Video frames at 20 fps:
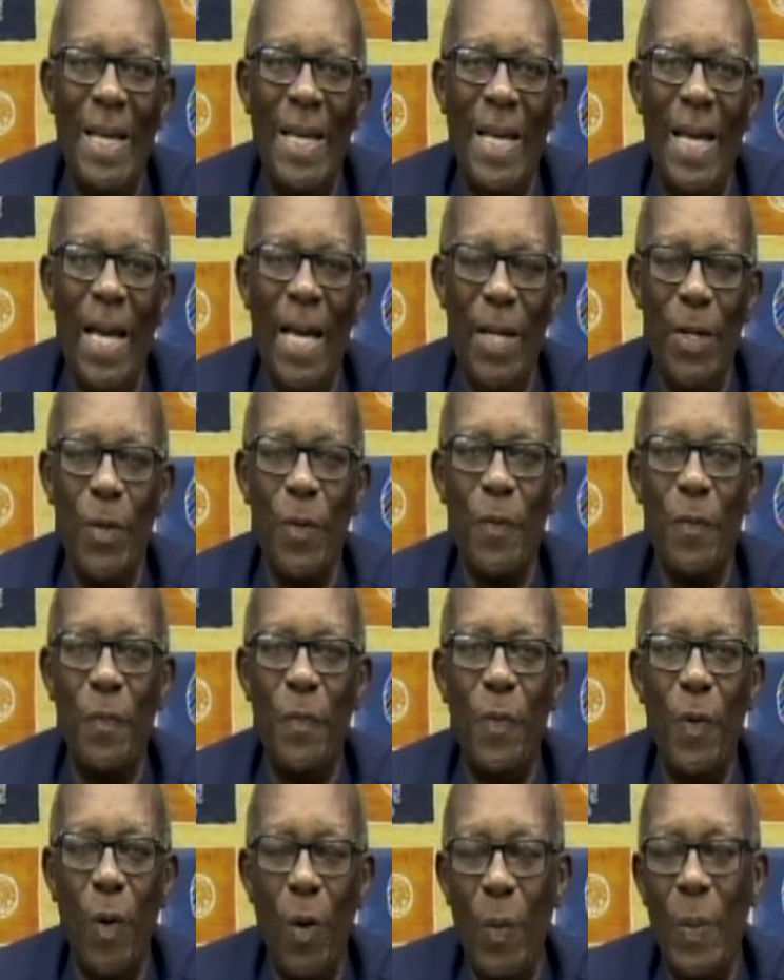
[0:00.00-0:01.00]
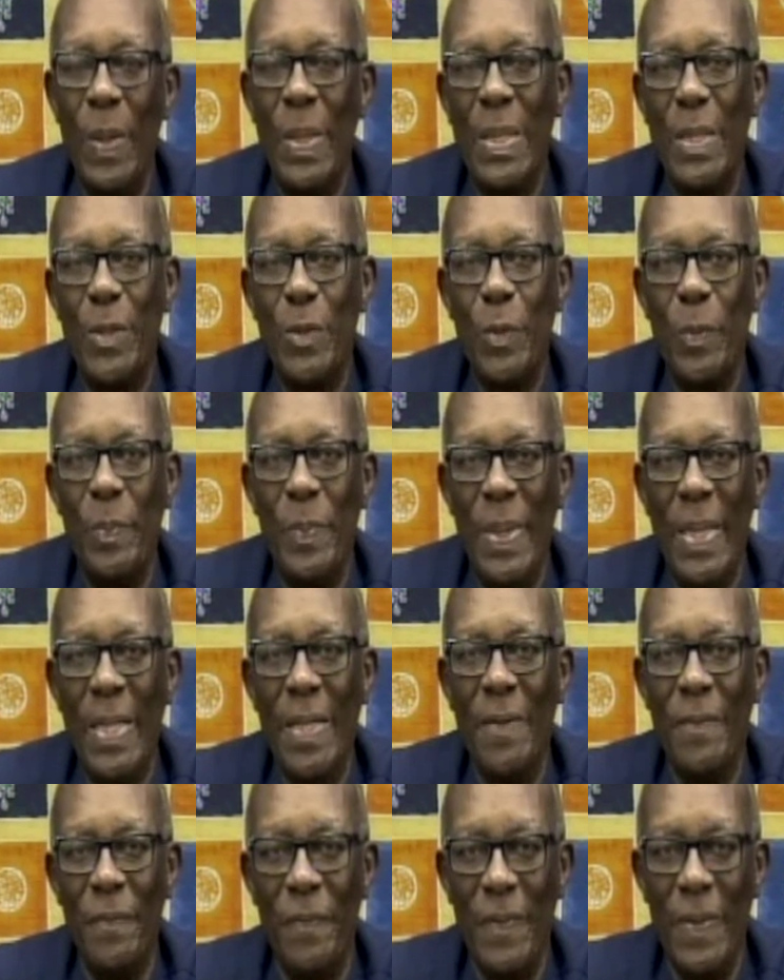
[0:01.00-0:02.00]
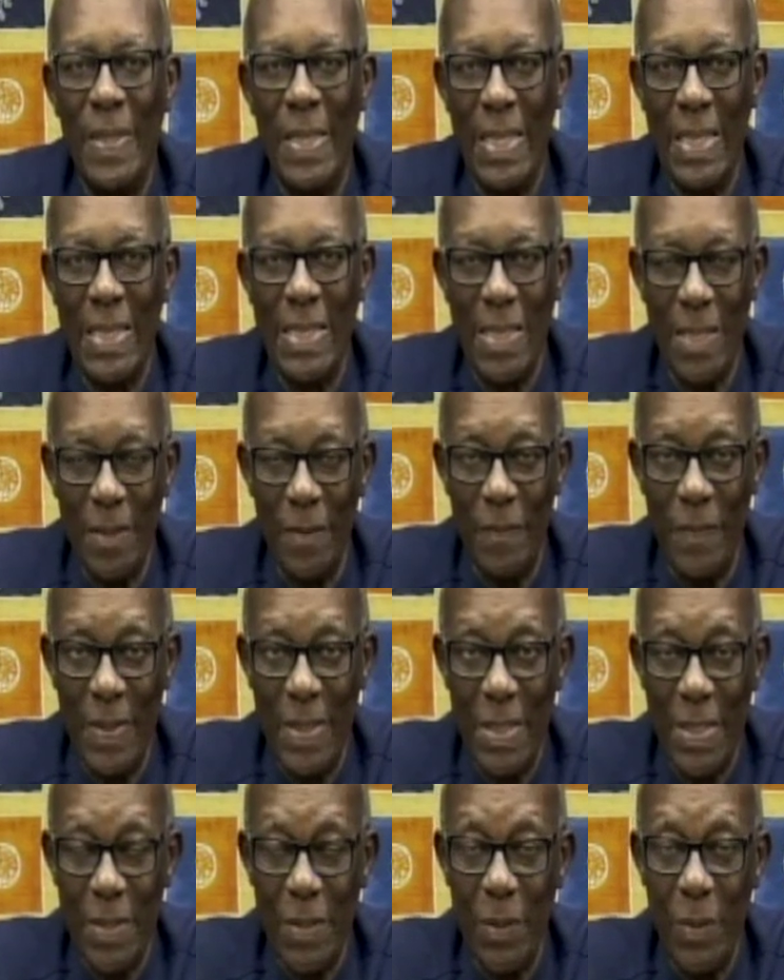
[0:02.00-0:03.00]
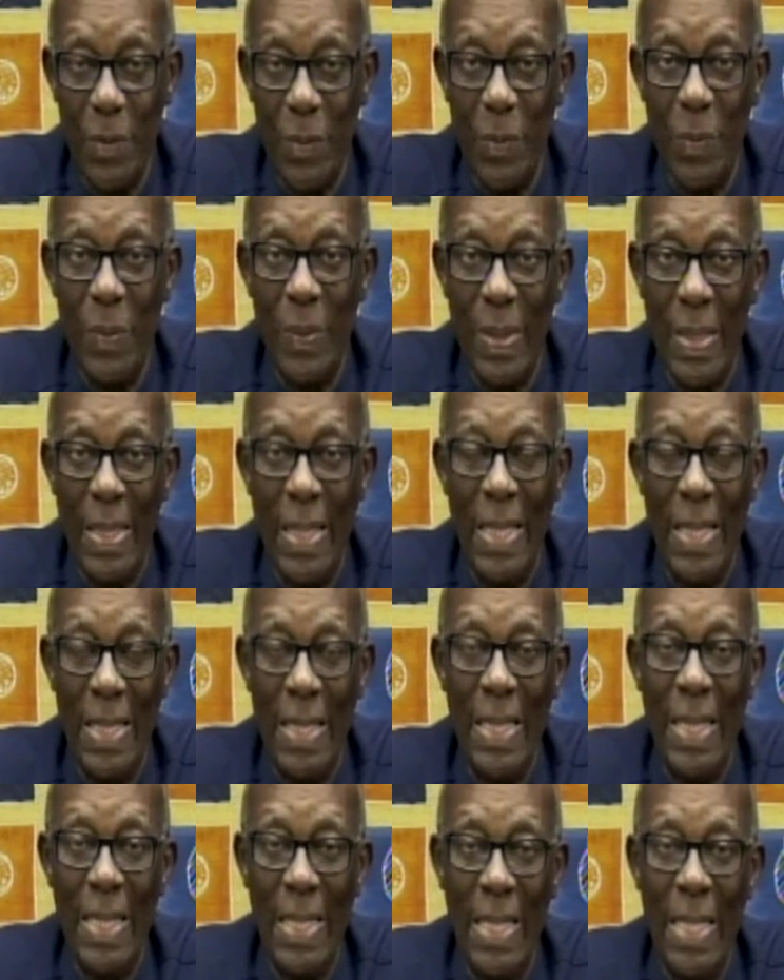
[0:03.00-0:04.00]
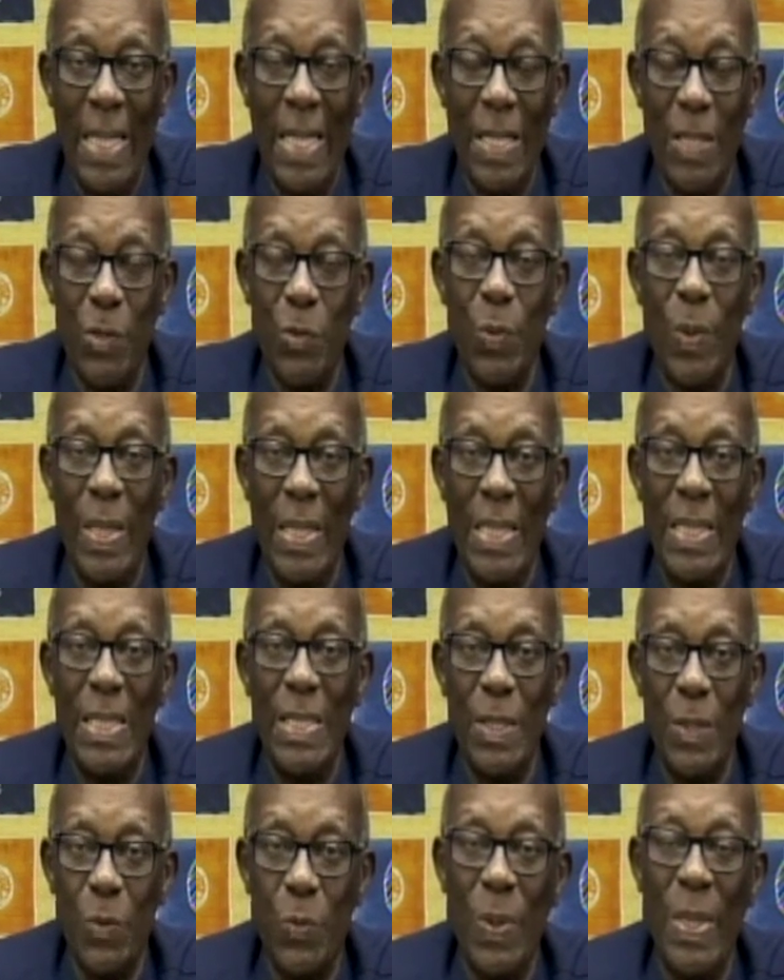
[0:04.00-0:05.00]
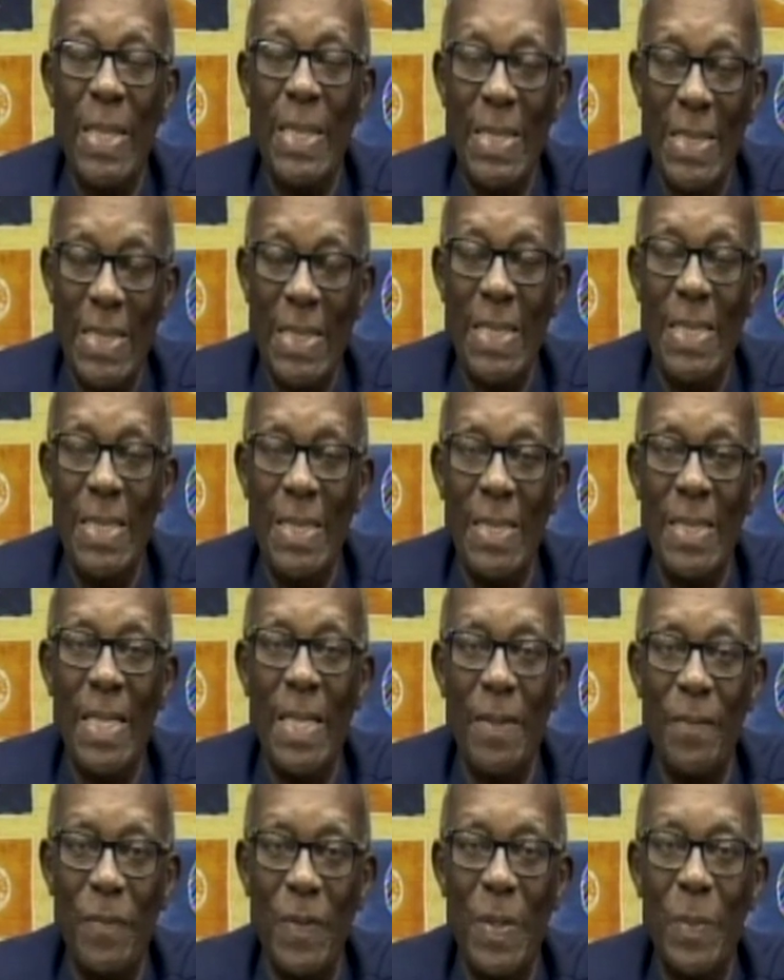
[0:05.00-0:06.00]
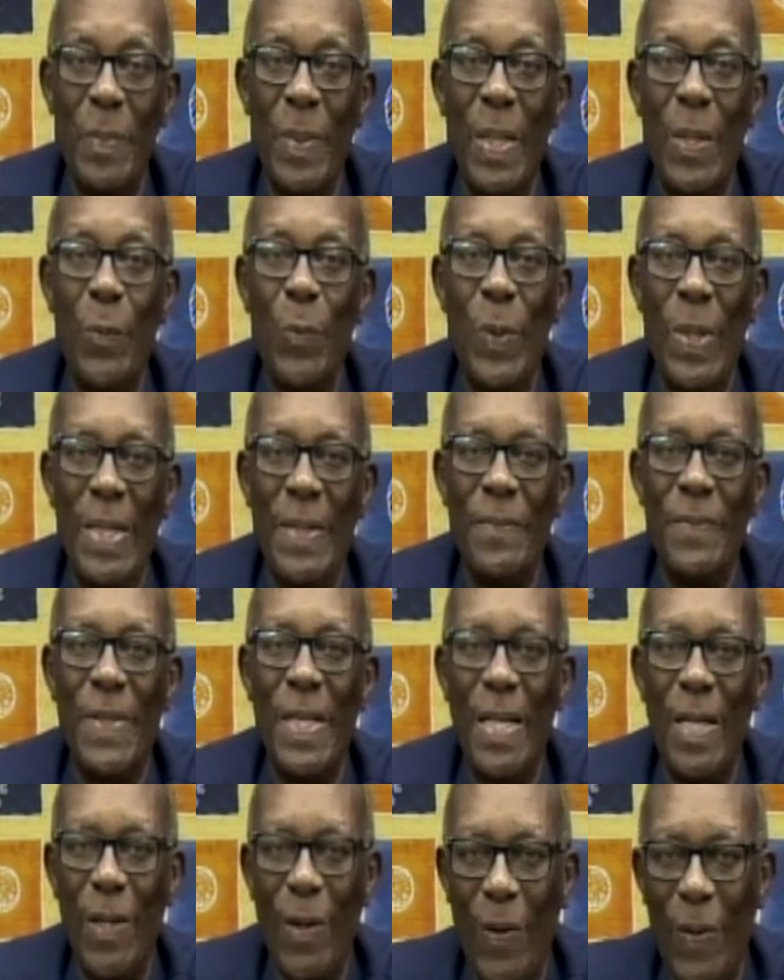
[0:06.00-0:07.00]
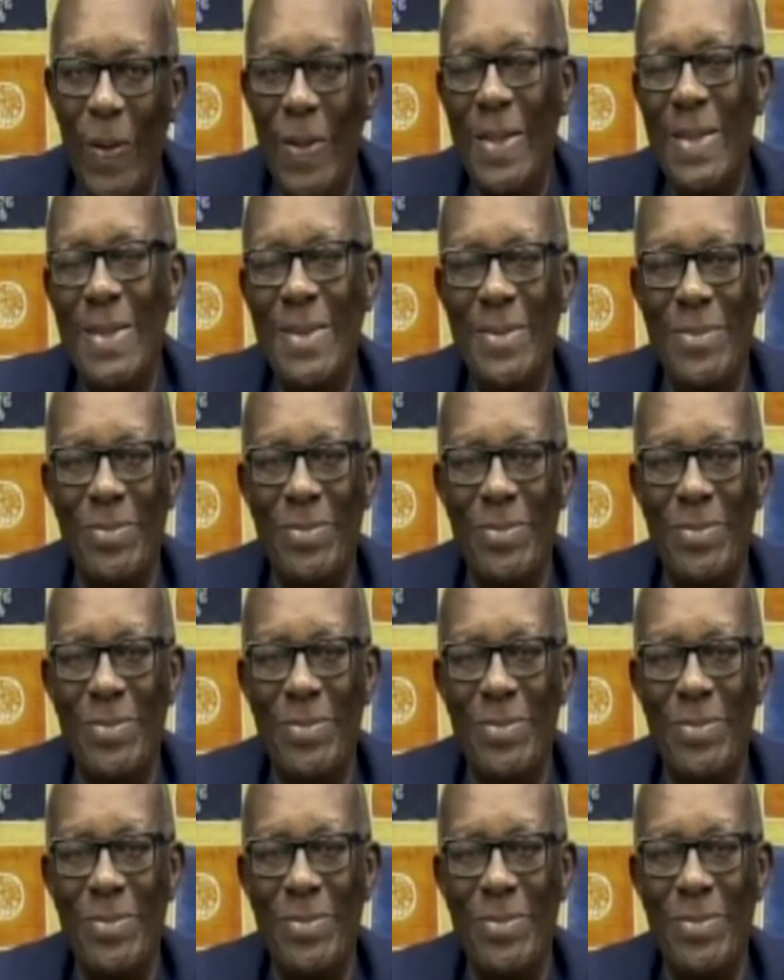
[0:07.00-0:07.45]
I look forward to being of further service to you in the year 2020, if it be the will of the Lord.